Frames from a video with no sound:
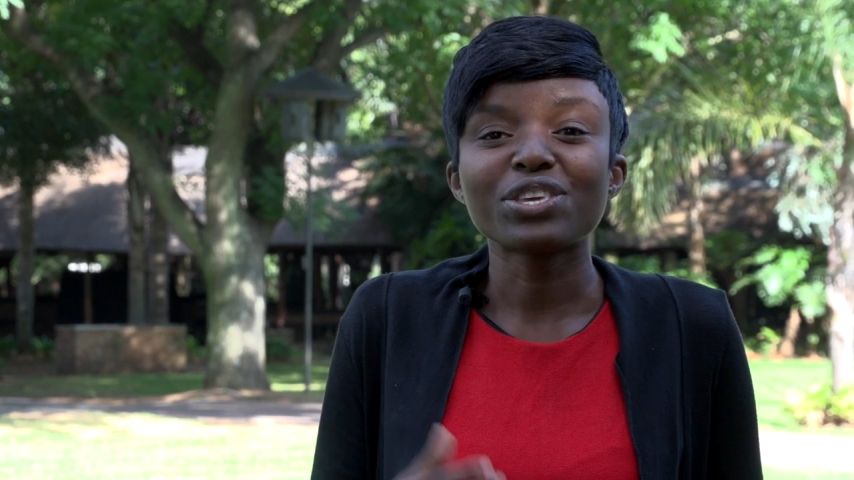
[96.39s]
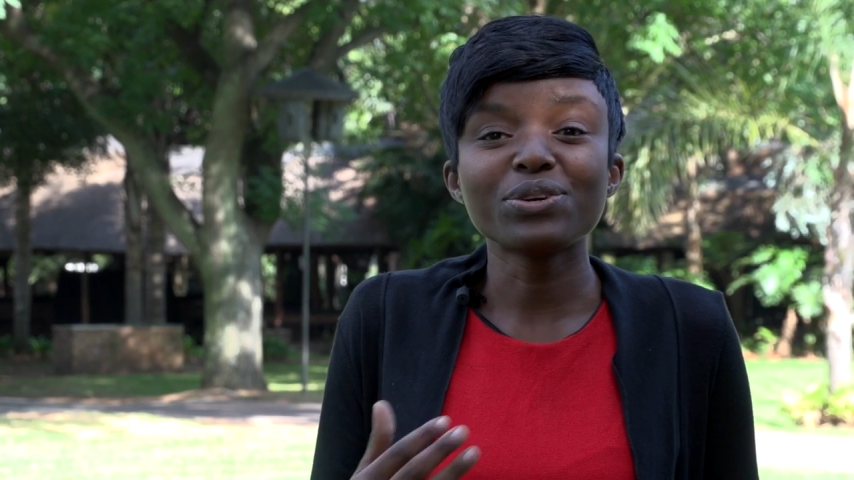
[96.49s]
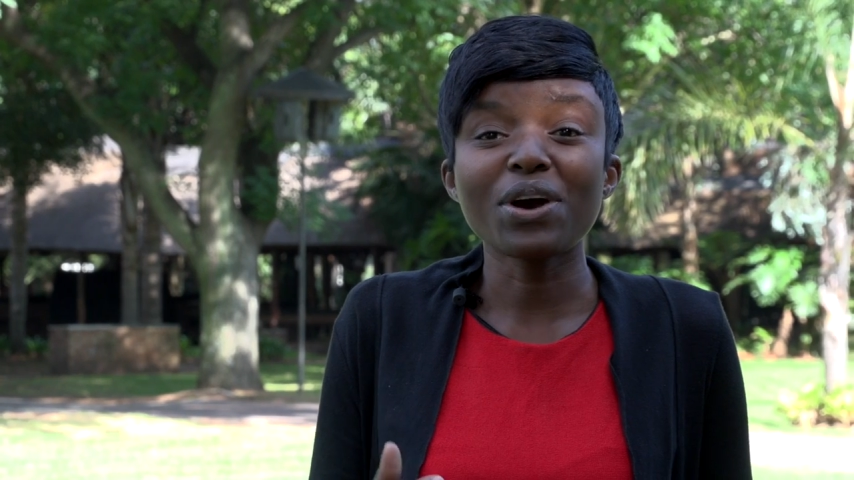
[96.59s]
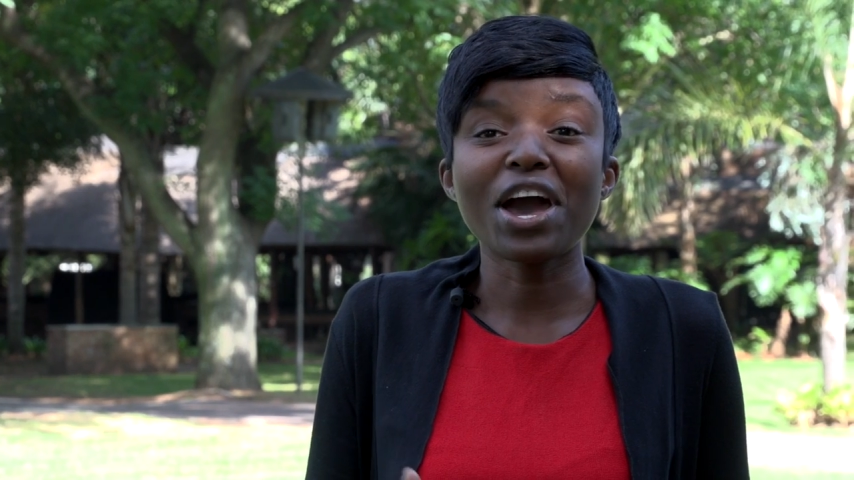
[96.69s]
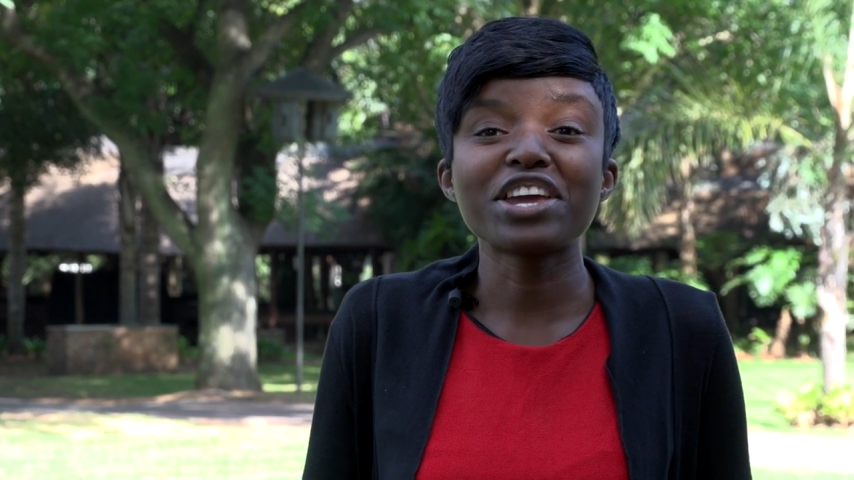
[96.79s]

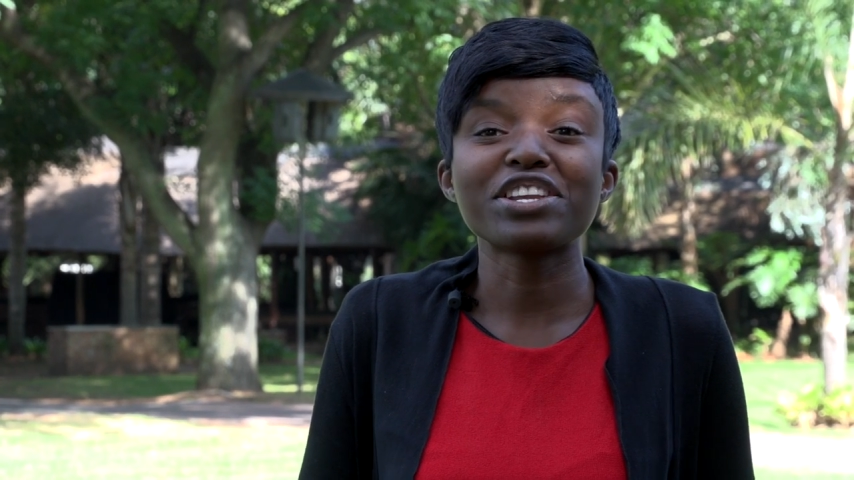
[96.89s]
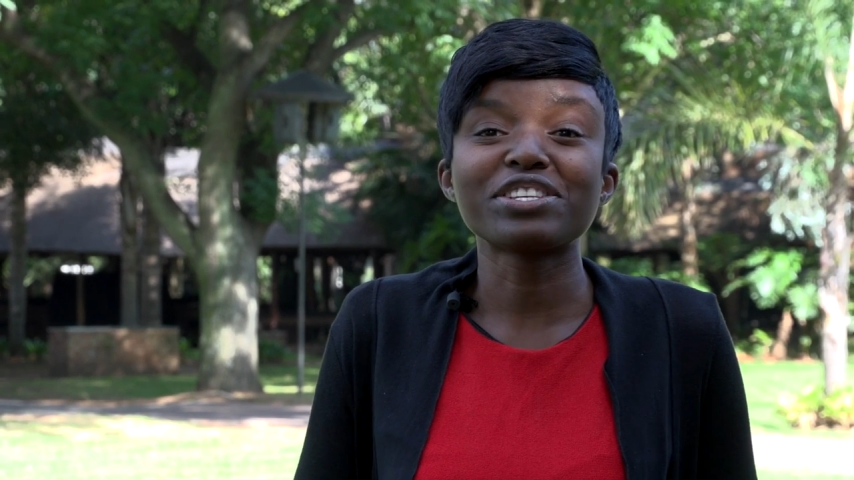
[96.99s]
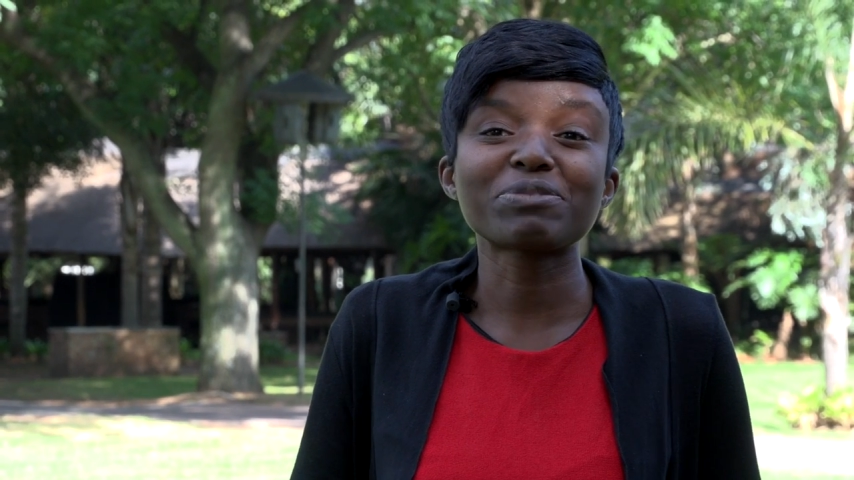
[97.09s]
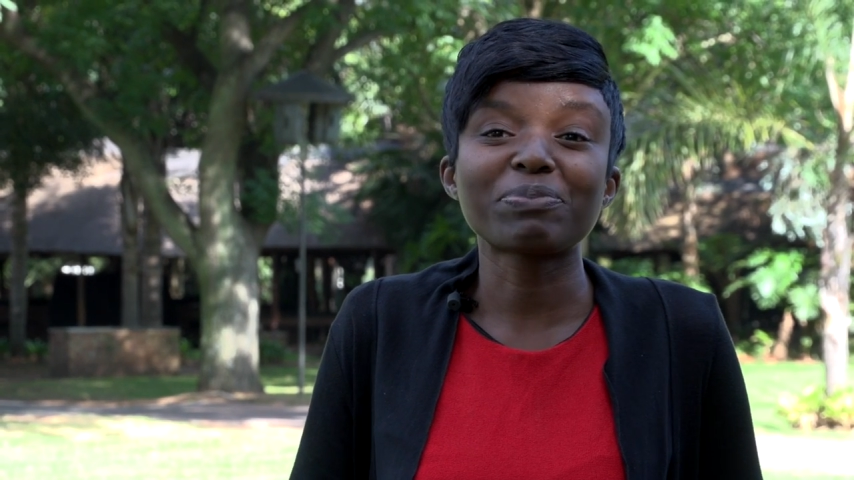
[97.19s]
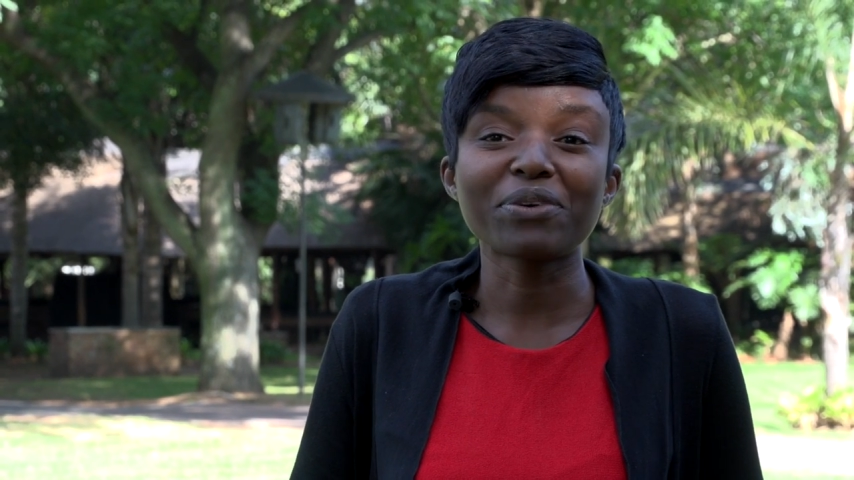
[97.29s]
You are an
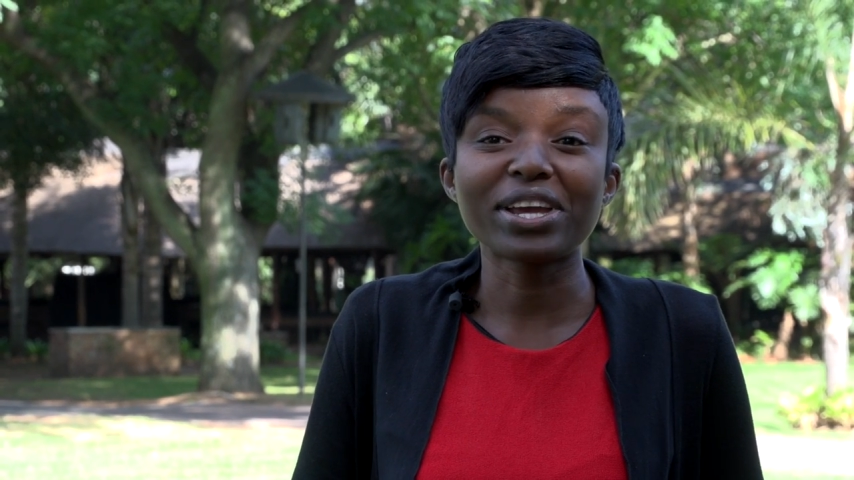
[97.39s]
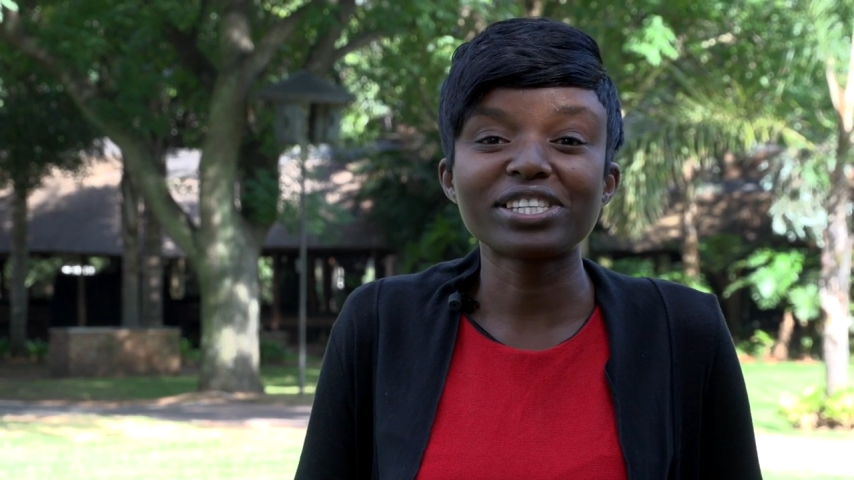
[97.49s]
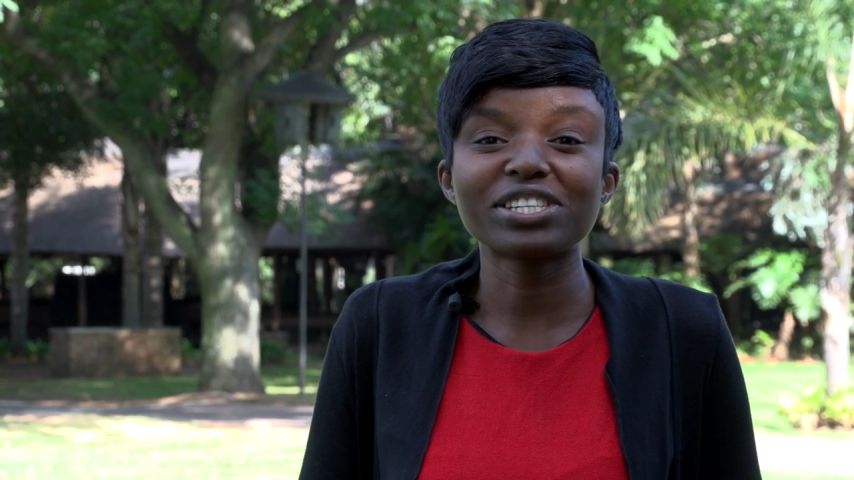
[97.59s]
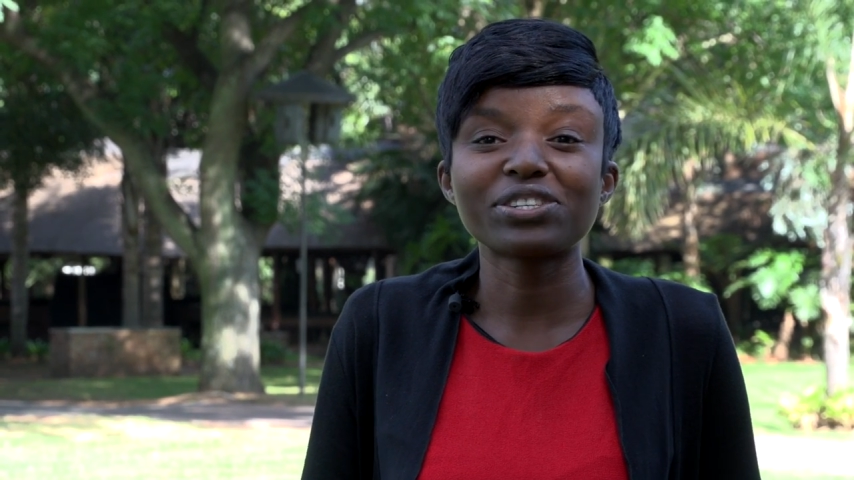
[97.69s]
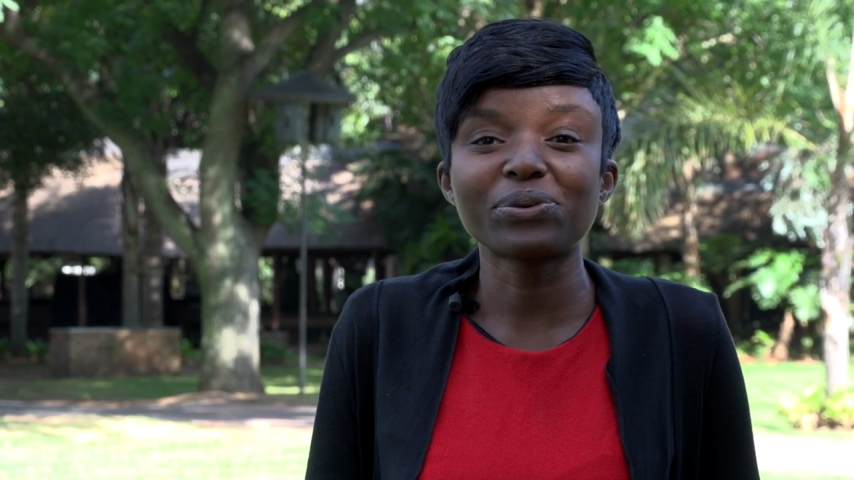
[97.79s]
inspiration